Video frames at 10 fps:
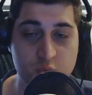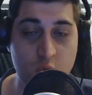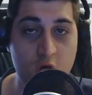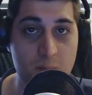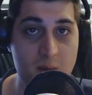
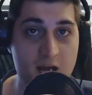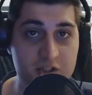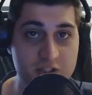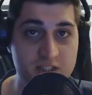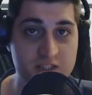one match
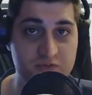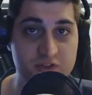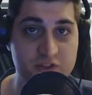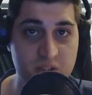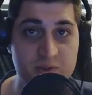in this
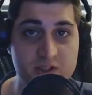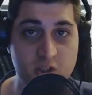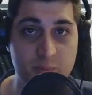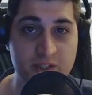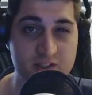first
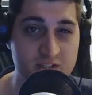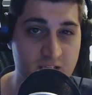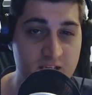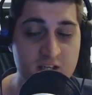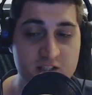episode because I
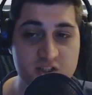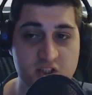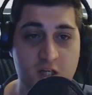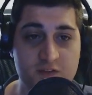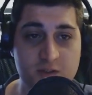still
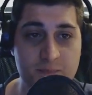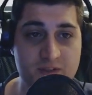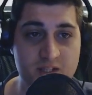have some...